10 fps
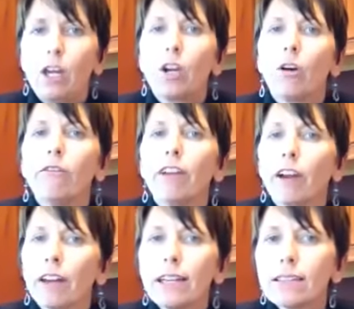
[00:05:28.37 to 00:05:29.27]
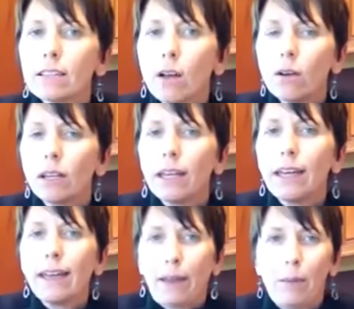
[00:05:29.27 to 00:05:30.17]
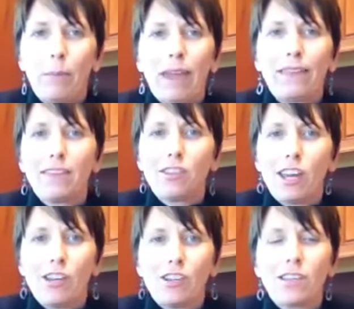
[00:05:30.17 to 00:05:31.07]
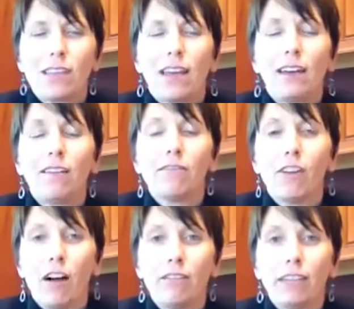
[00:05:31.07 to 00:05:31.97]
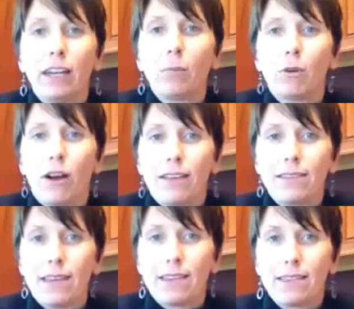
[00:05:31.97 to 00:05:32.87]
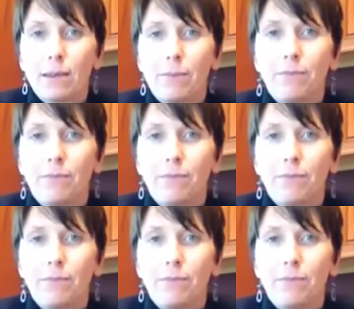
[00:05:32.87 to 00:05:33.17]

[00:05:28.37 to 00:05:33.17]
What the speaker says: Go very slowly and make the changes an evolving process.